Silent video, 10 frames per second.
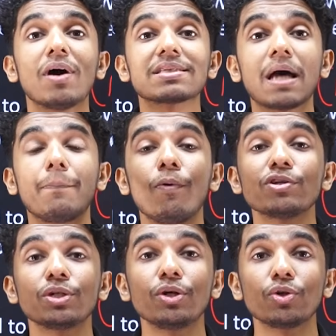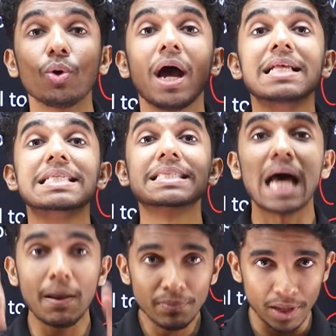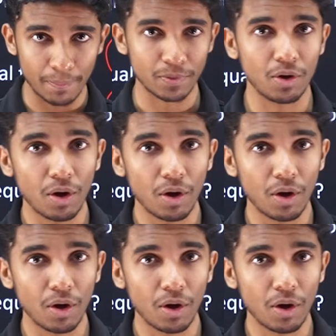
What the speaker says: are supposed to sum them,